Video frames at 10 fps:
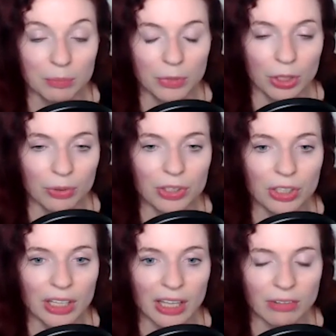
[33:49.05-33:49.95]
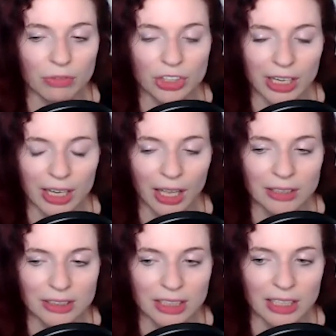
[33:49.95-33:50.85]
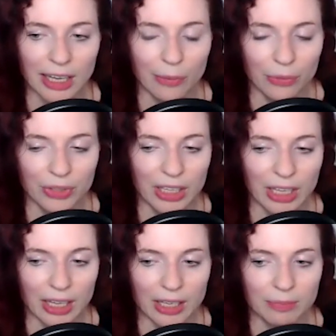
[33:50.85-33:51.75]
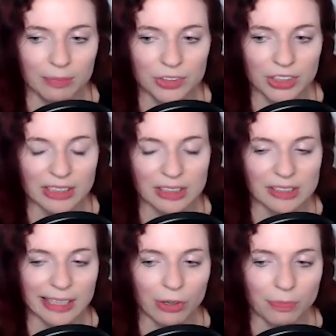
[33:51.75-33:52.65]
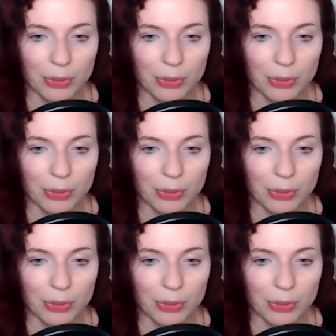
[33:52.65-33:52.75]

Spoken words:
In the case of chess, and not only like chess itself,